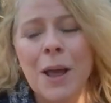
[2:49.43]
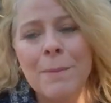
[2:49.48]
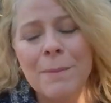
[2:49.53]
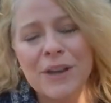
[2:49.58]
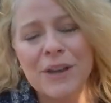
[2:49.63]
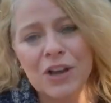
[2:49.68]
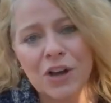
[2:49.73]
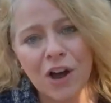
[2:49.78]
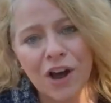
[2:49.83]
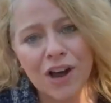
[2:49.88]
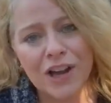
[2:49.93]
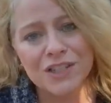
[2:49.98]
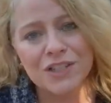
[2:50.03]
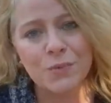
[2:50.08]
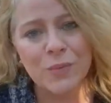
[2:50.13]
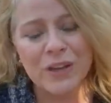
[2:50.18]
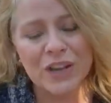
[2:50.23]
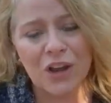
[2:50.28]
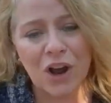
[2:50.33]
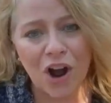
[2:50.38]
because
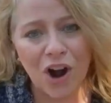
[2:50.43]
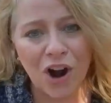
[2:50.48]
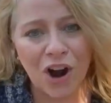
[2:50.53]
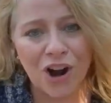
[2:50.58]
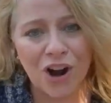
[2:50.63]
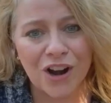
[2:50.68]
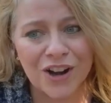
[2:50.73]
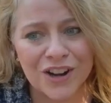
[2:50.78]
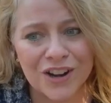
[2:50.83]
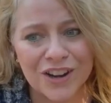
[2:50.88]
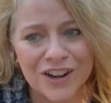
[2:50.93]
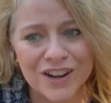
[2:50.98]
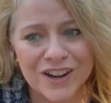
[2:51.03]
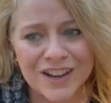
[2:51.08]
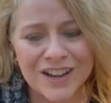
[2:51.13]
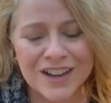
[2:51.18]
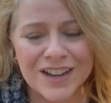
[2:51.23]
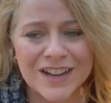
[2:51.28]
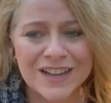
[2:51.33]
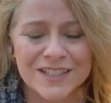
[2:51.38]
we are
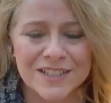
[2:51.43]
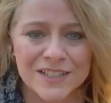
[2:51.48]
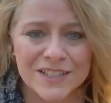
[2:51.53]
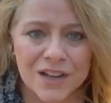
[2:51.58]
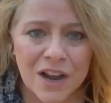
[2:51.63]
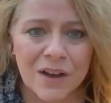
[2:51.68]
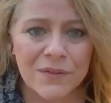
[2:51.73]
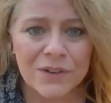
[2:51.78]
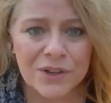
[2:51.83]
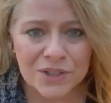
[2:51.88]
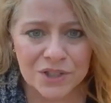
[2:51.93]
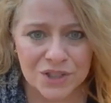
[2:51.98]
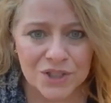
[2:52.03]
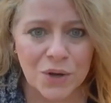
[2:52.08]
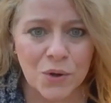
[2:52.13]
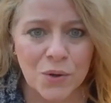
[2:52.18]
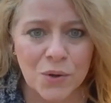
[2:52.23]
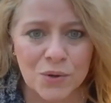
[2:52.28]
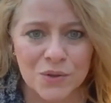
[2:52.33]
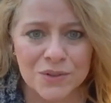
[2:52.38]
sovereign
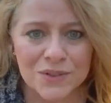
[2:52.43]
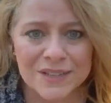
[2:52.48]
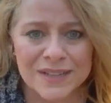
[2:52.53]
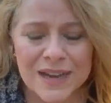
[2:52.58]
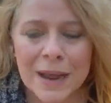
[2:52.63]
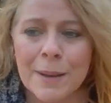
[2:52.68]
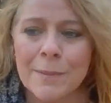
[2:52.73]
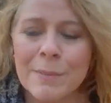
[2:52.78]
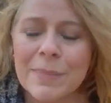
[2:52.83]
souls,